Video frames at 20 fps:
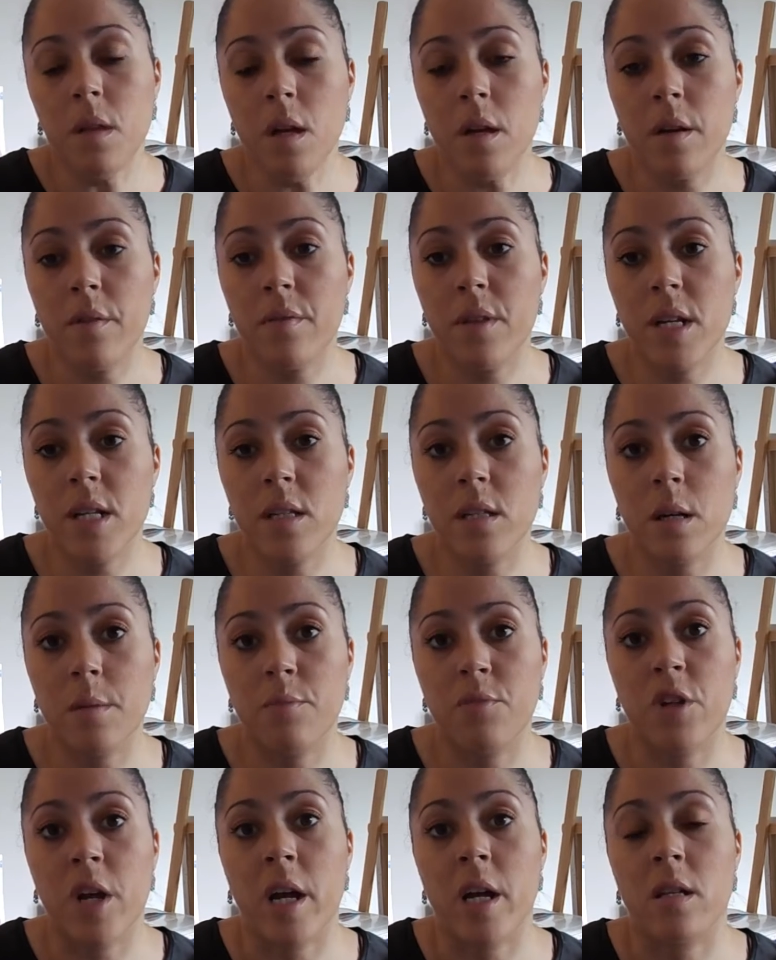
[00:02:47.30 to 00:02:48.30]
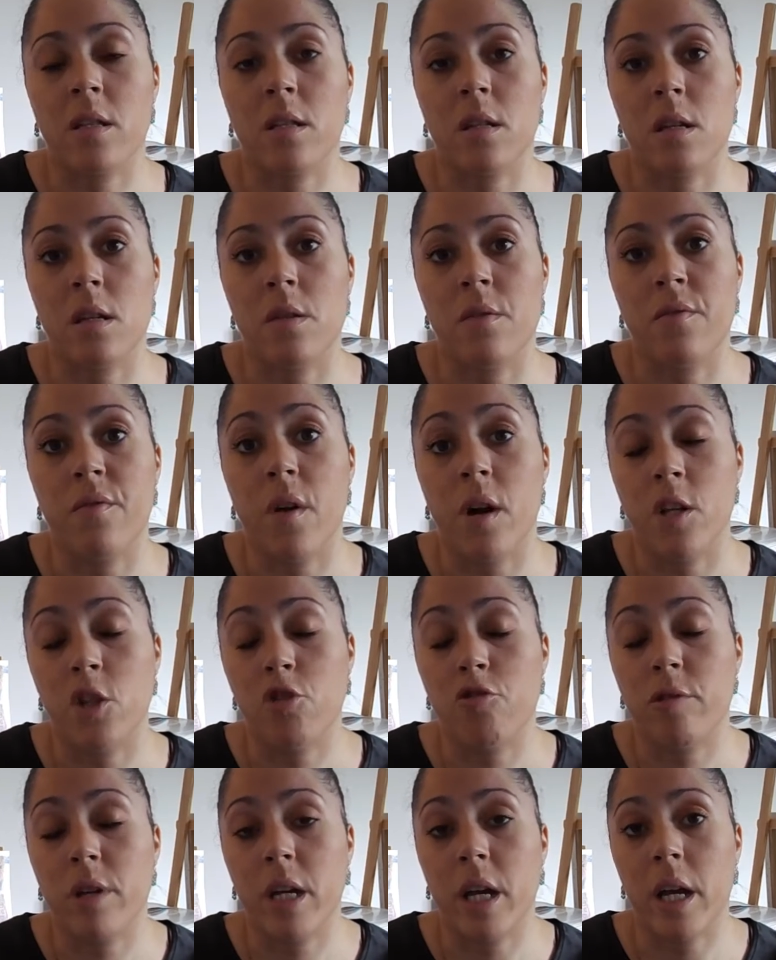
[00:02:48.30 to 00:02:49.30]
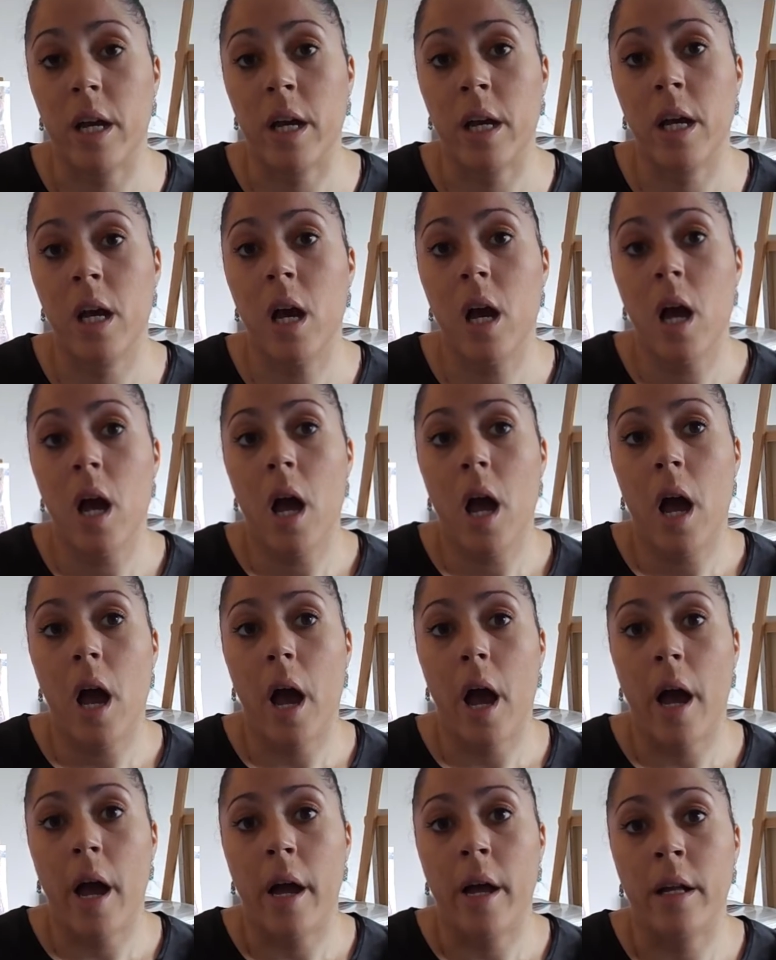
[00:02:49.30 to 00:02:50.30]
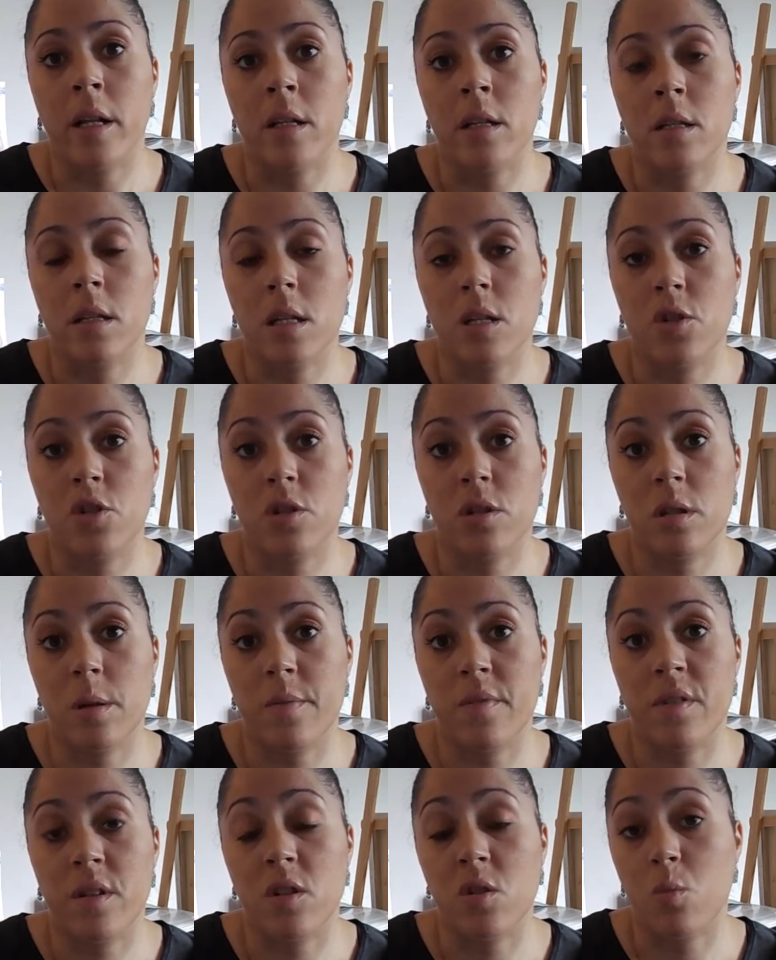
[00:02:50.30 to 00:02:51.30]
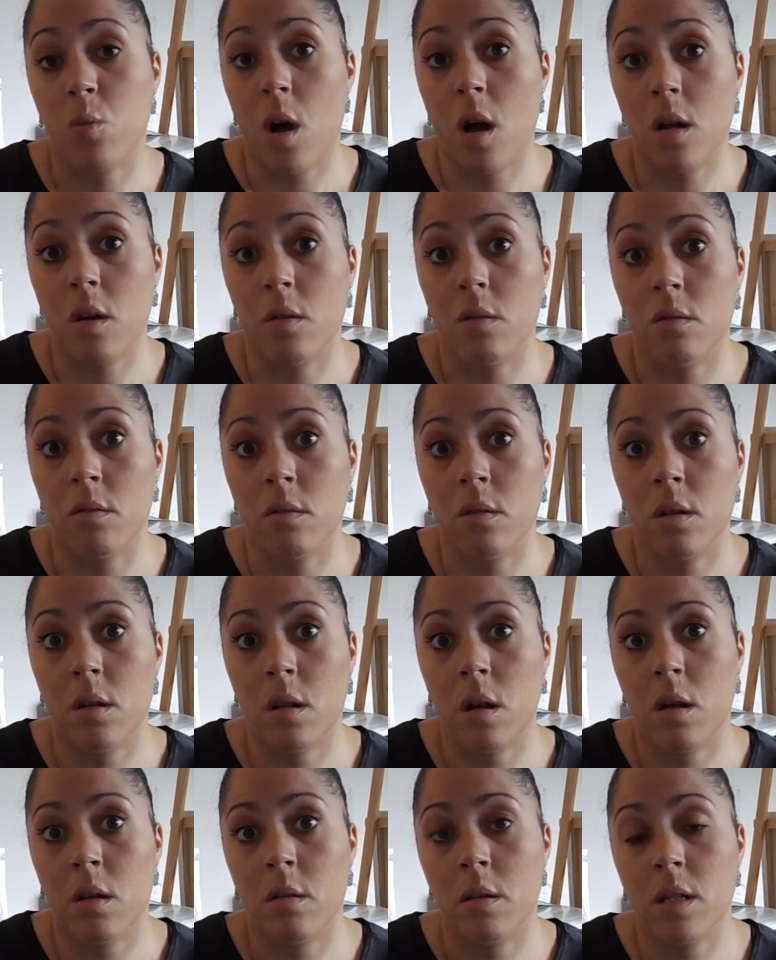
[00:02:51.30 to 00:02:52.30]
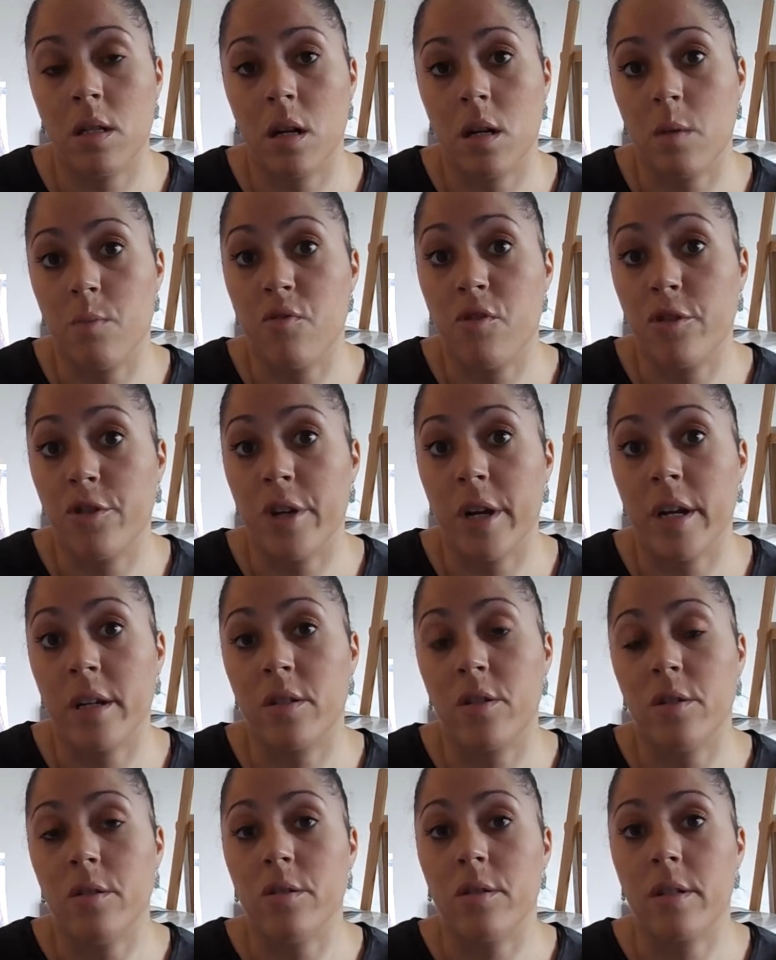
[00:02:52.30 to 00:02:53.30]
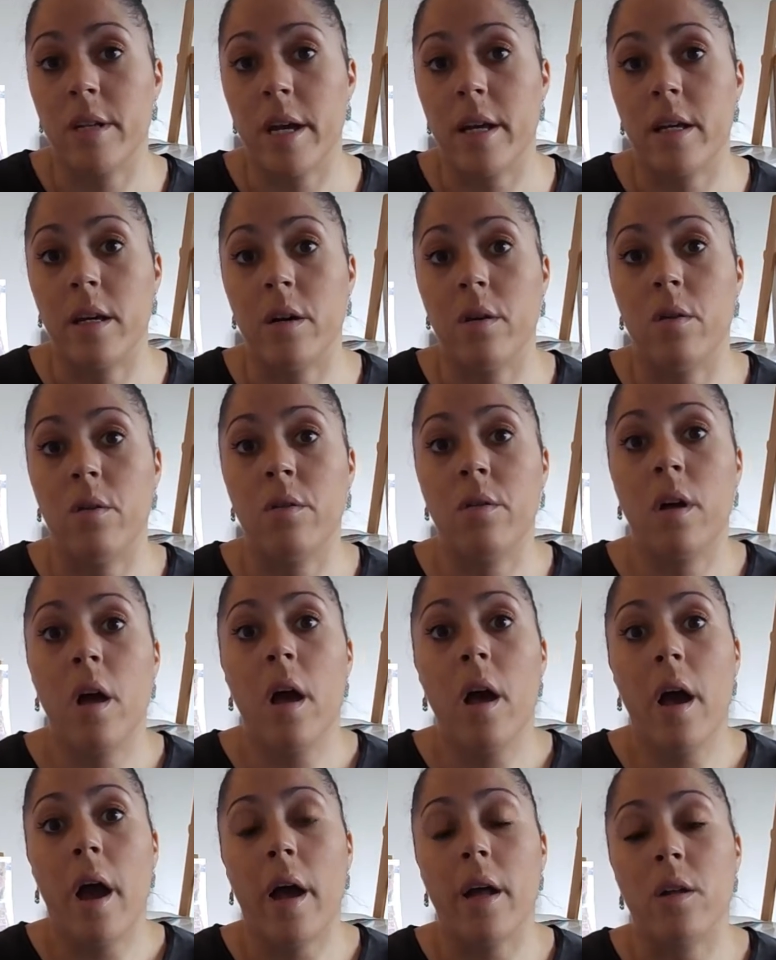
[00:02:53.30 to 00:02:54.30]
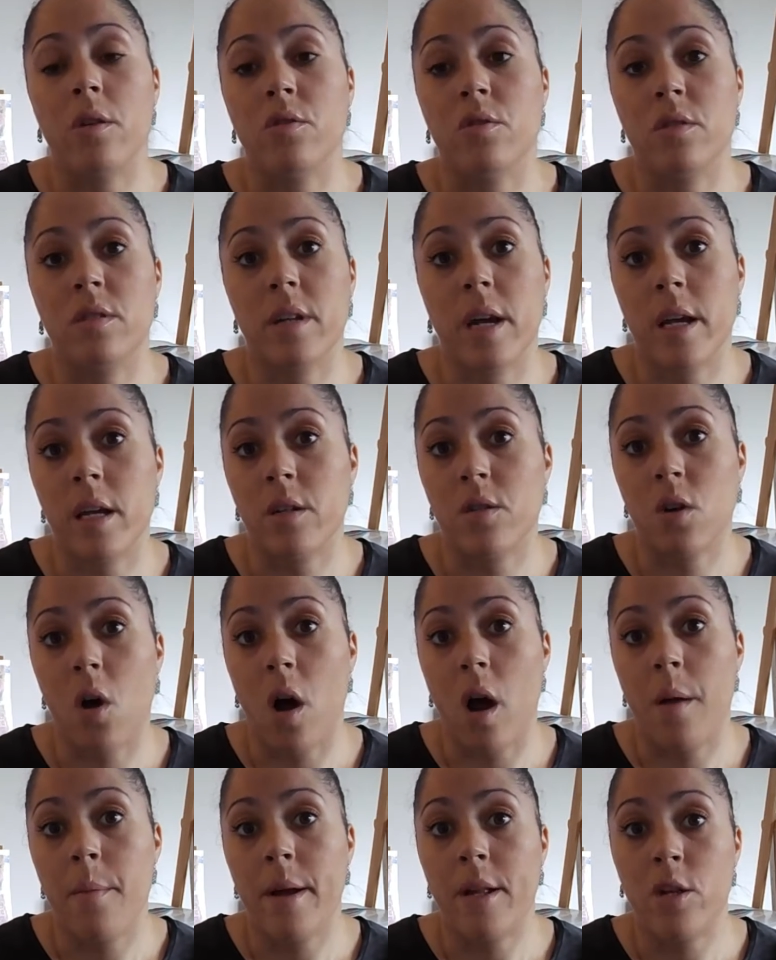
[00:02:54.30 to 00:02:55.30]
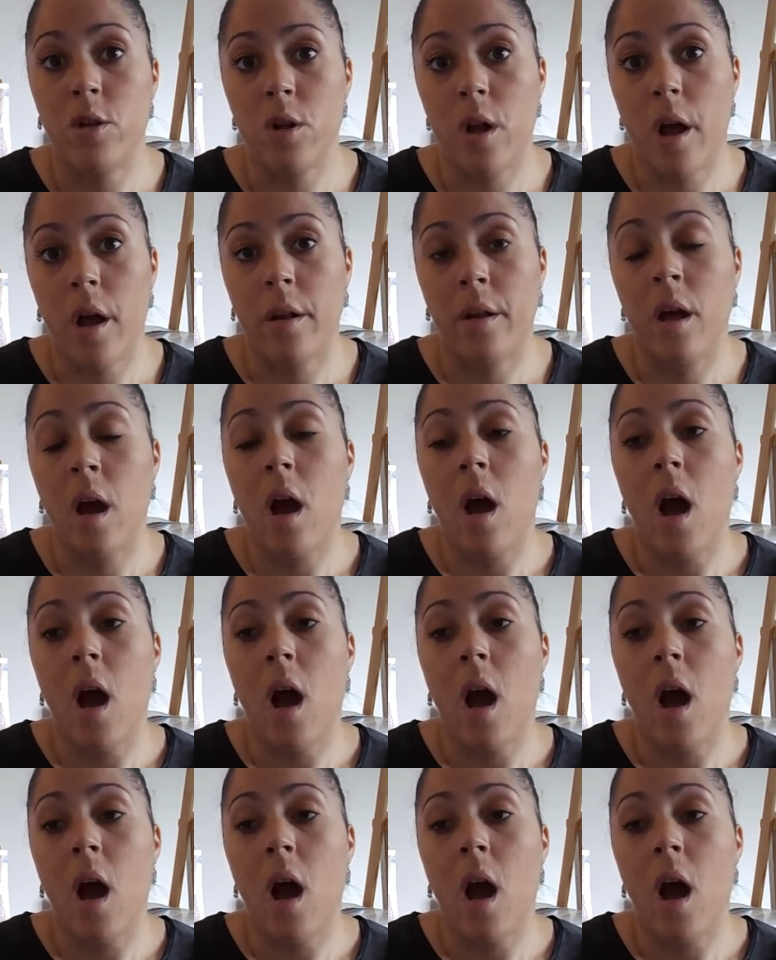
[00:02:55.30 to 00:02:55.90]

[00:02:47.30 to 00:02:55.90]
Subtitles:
if these subjects you find tricky, and it's just something to work on, it's like a project, you just take it on and you just take your time and you learn.